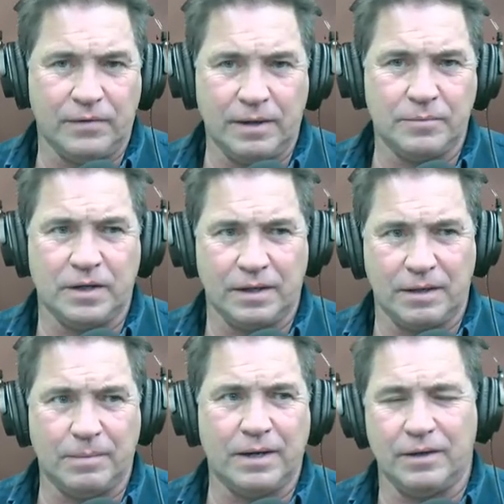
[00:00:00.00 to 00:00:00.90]
And I'm talking
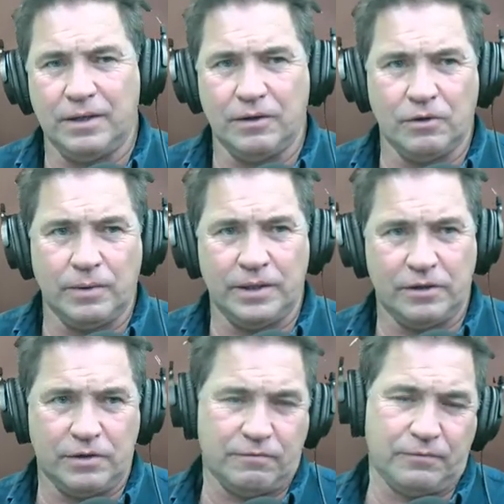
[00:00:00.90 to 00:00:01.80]
about you go in there
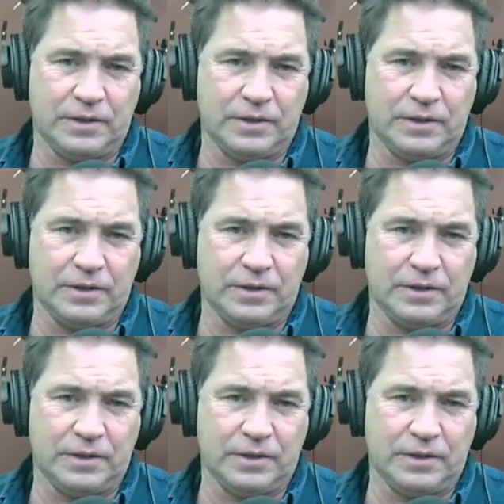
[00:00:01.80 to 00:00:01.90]
to the free